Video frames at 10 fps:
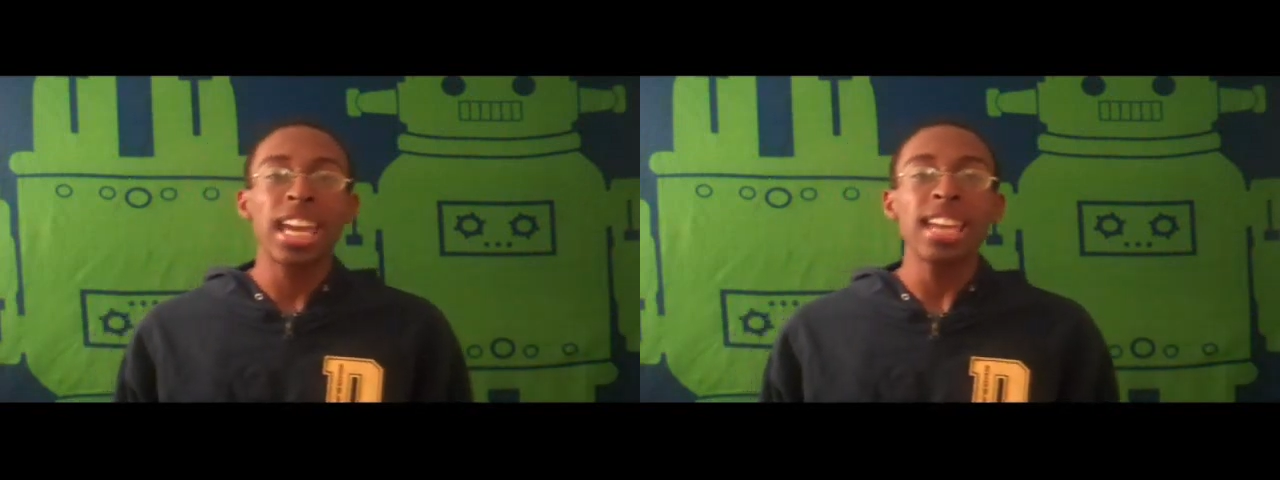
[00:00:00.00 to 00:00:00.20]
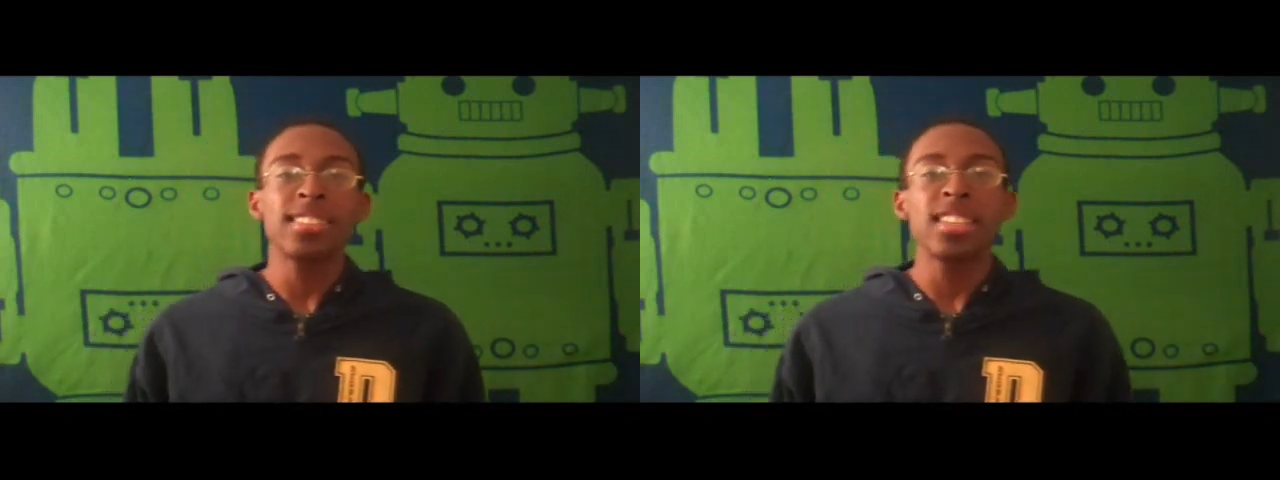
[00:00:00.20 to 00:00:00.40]

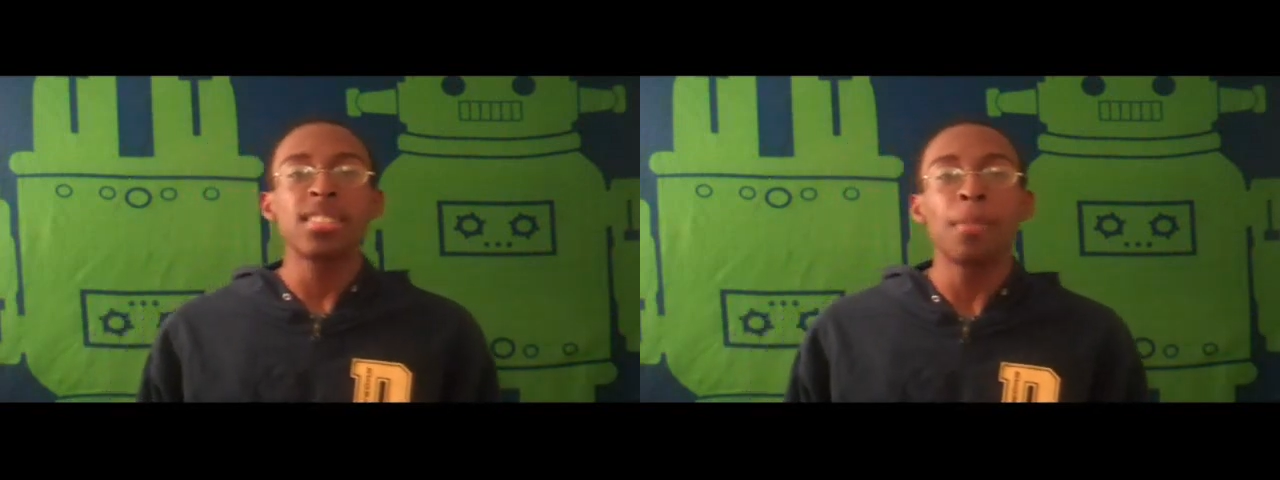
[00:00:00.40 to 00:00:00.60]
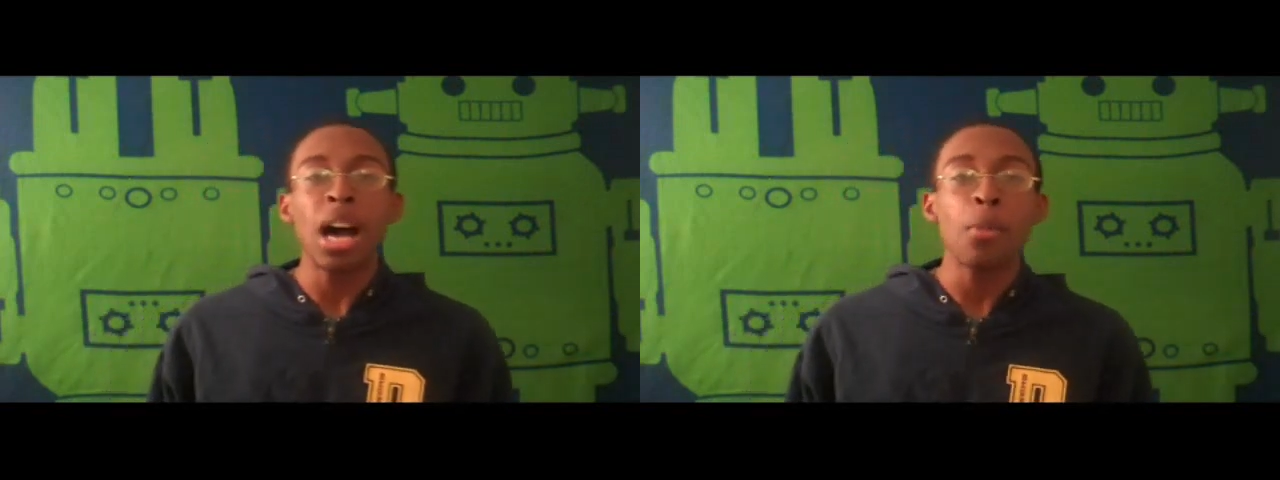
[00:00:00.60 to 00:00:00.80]

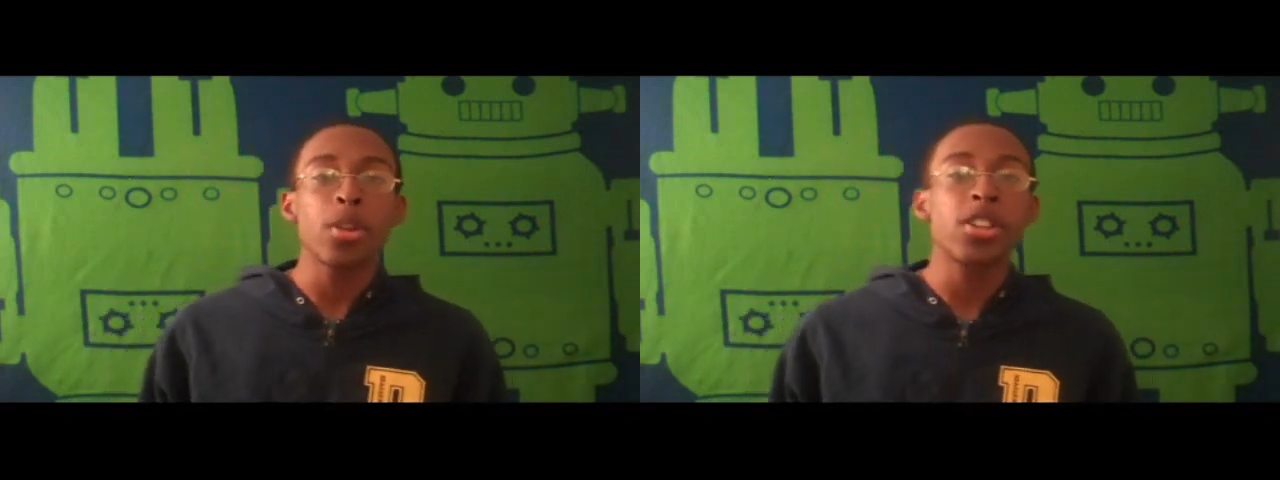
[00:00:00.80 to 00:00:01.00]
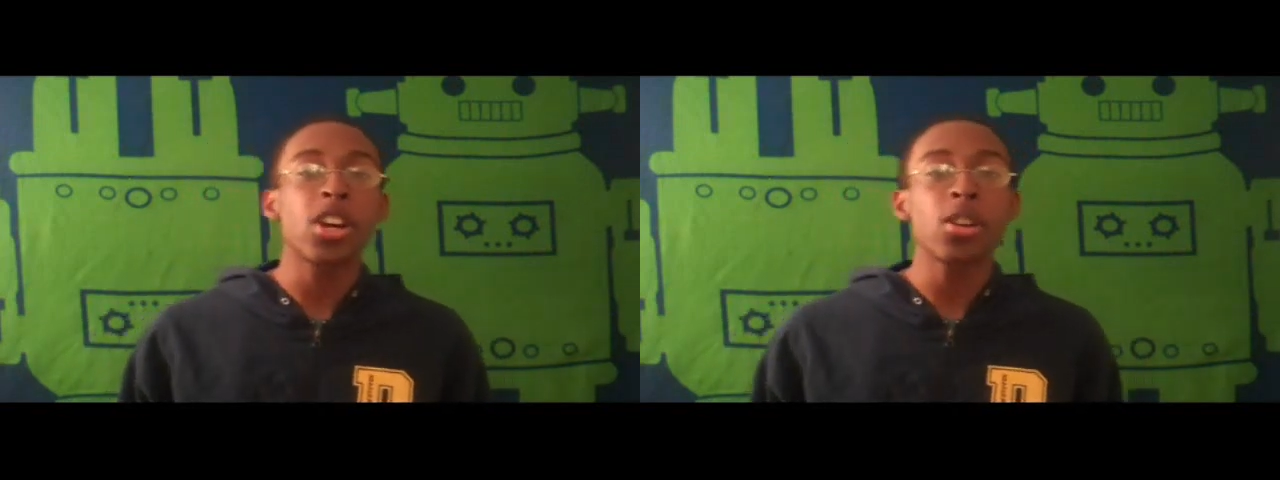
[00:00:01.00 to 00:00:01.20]
Casey's mom
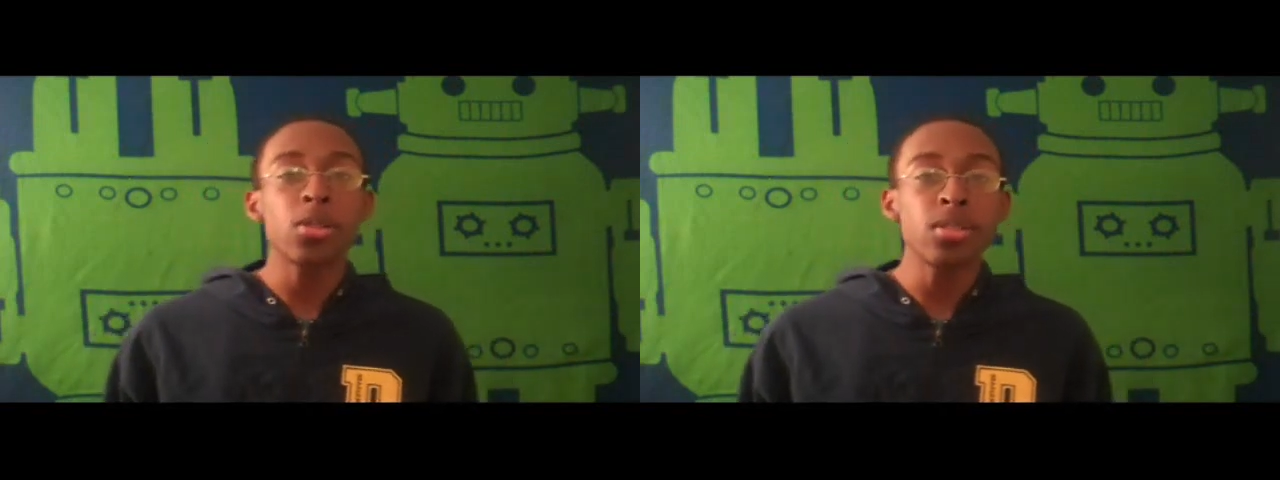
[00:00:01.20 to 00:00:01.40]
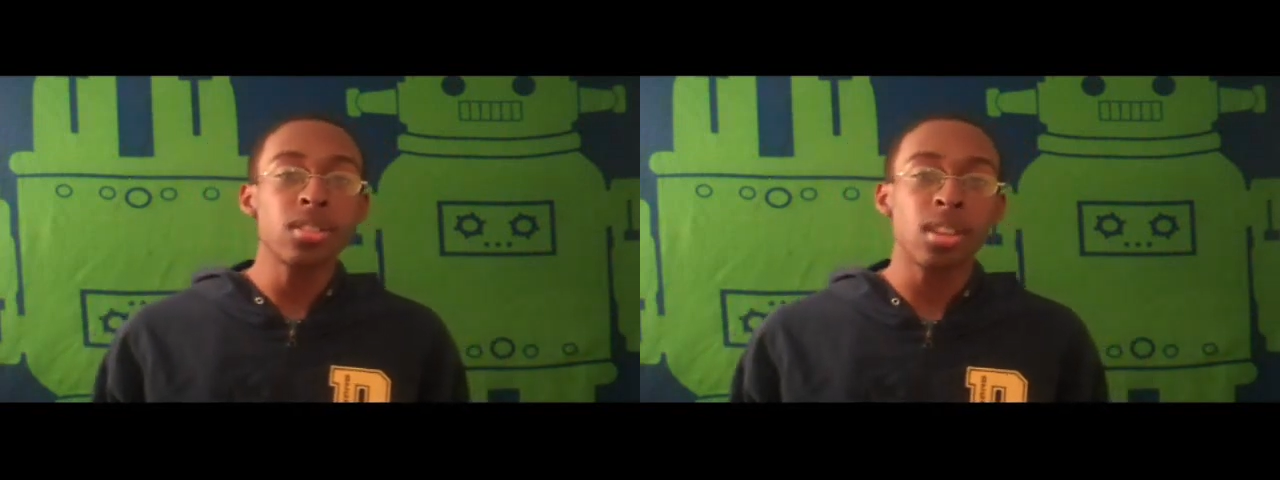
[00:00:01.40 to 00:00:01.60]

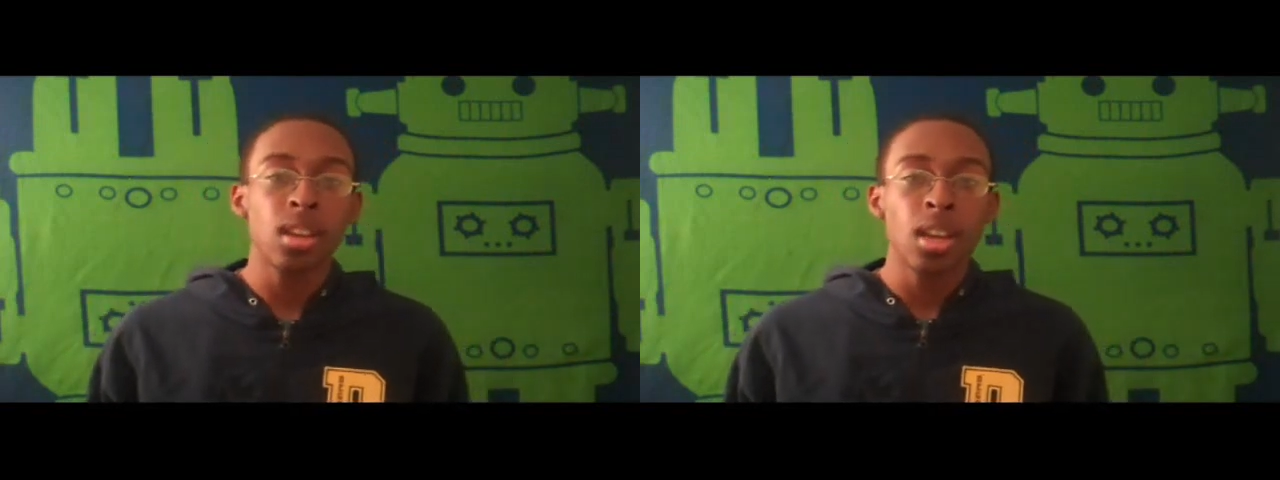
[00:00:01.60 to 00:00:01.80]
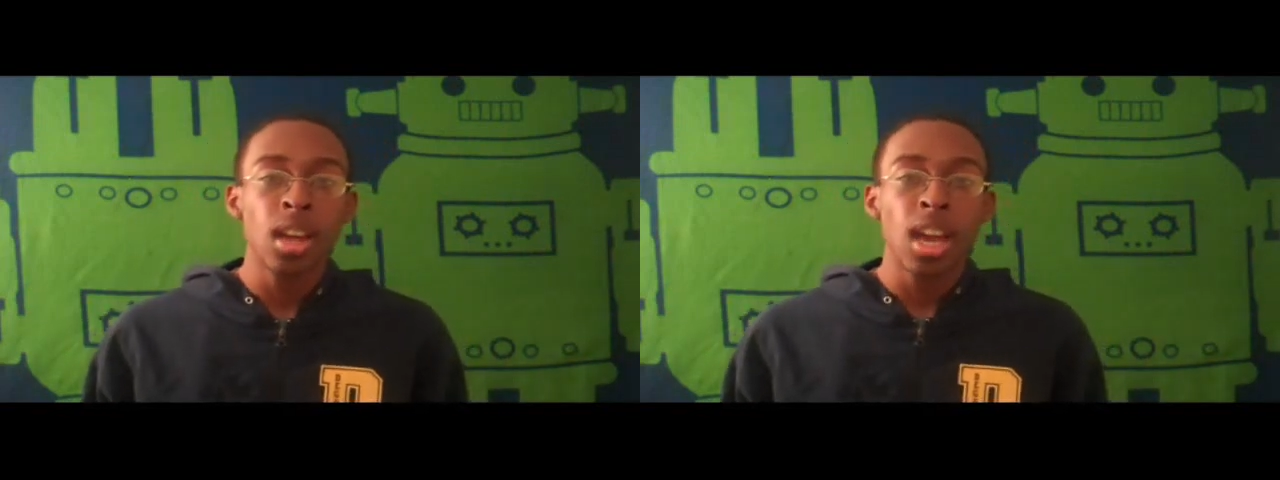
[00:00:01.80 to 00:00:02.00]
returns,
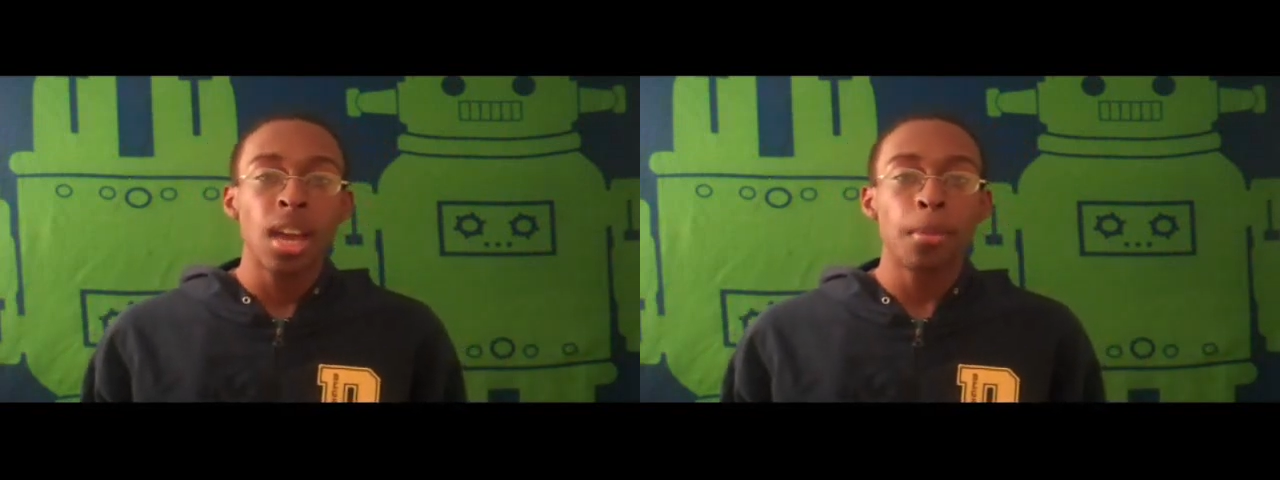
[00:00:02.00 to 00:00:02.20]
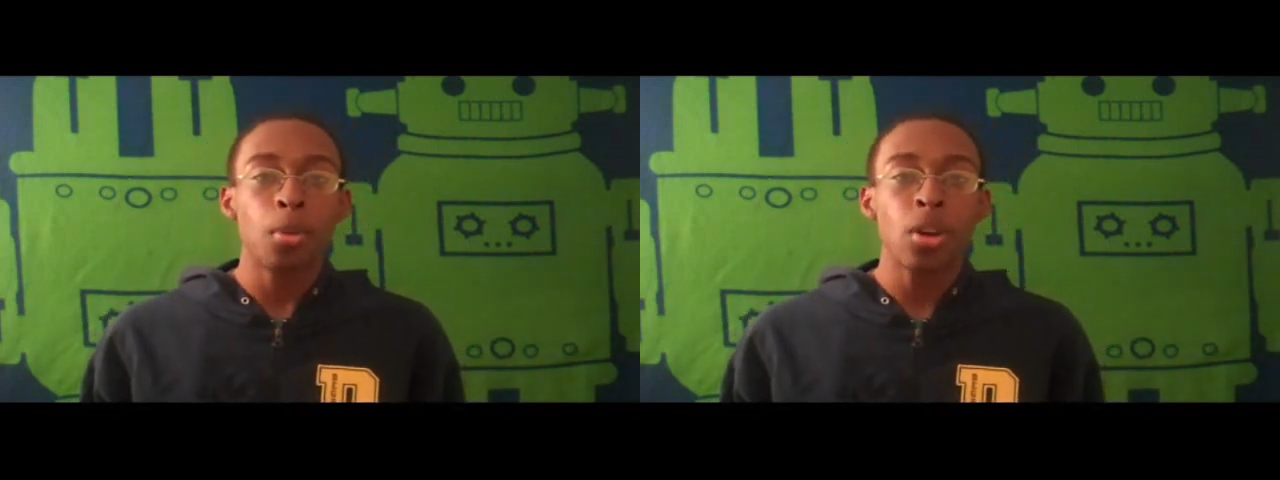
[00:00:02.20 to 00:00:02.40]

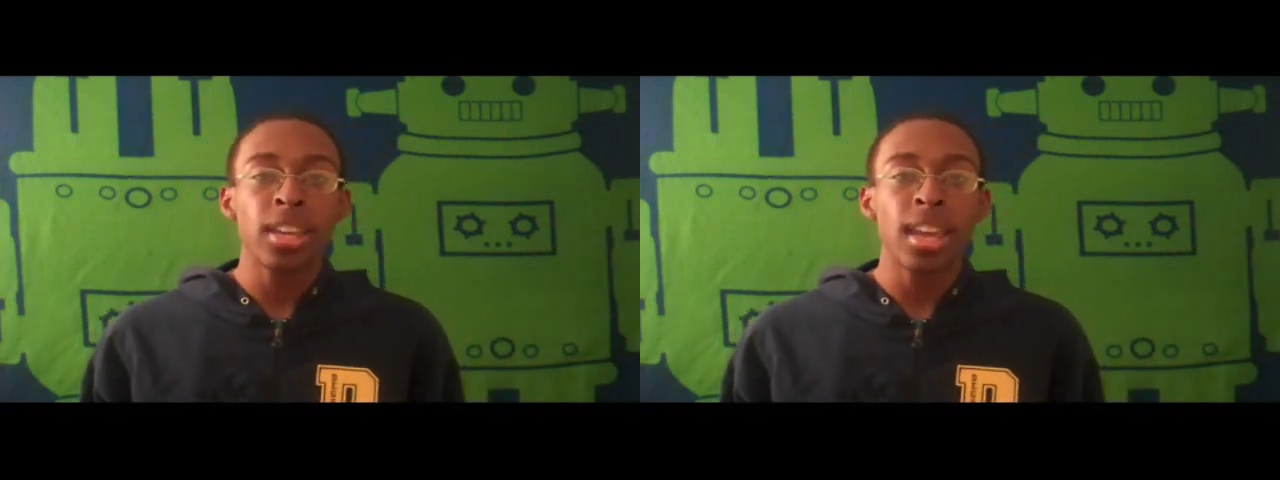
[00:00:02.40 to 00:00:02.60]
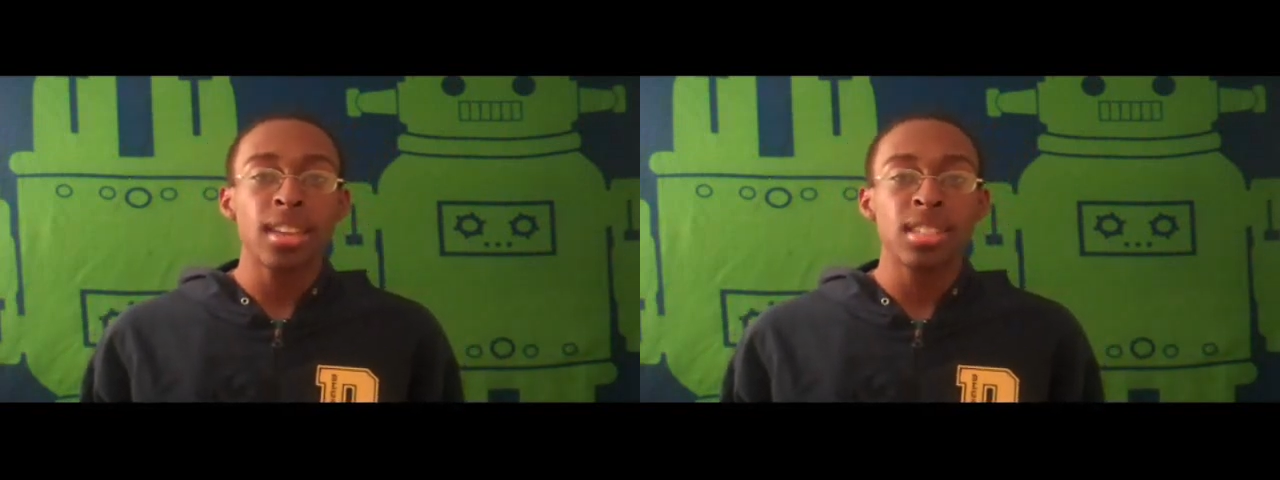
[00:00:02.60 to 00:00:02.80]
and boy,
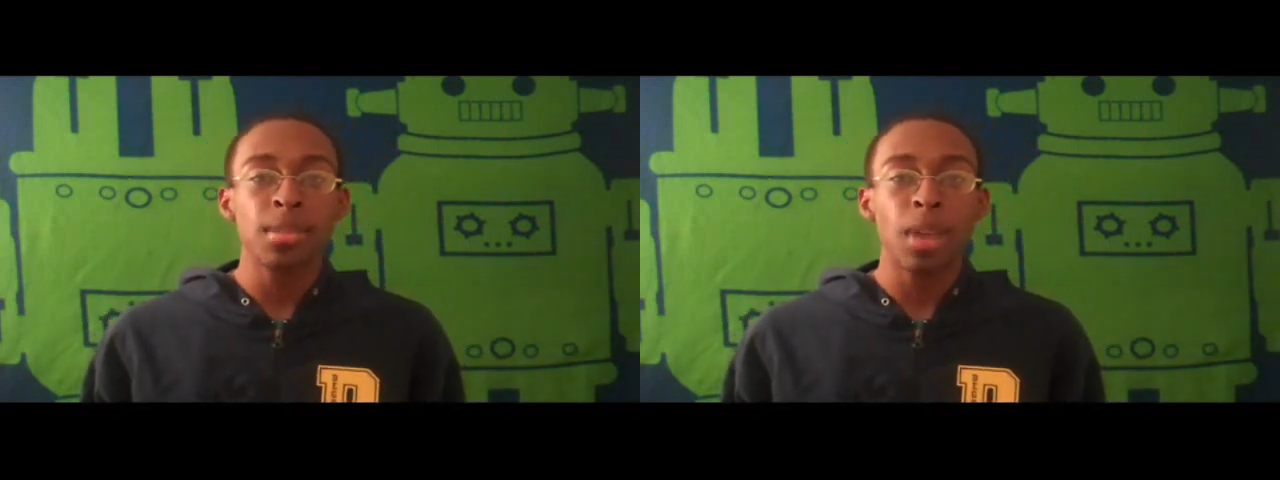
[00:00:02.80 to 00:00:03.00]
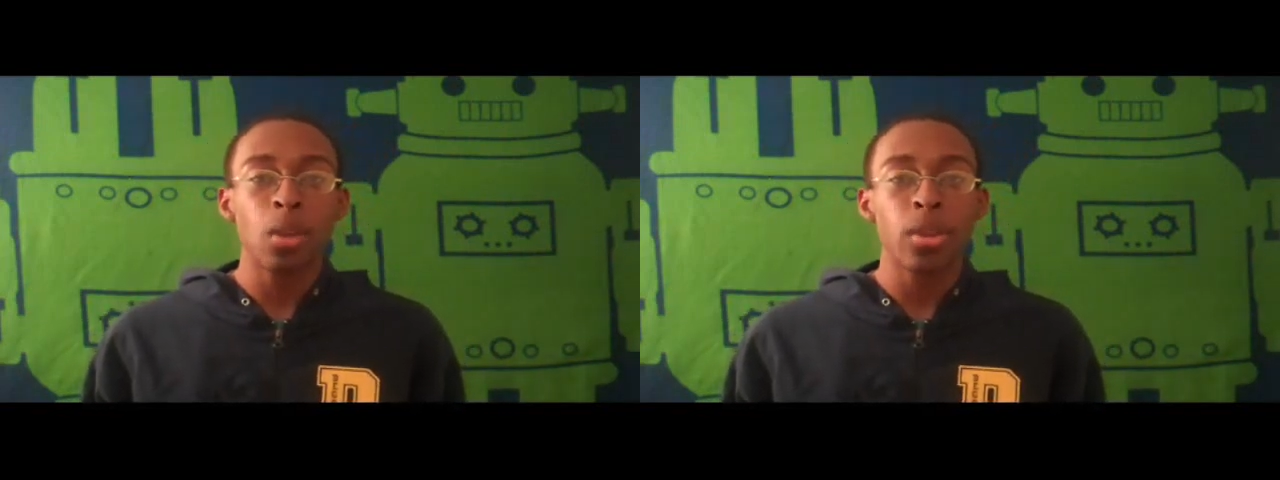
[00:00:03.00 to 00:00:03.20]

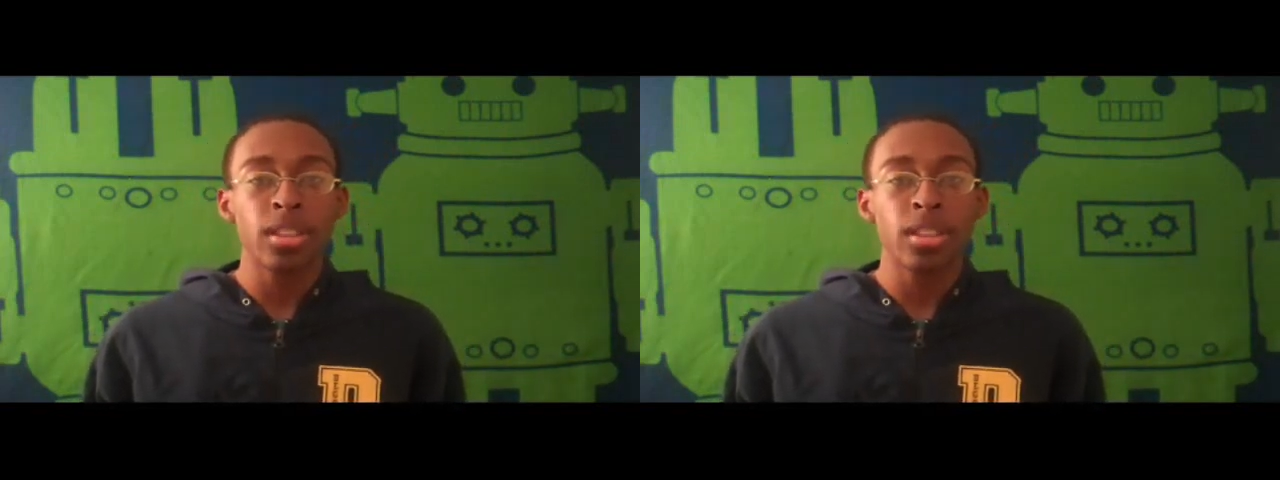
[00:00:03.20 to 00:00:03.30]
Casey might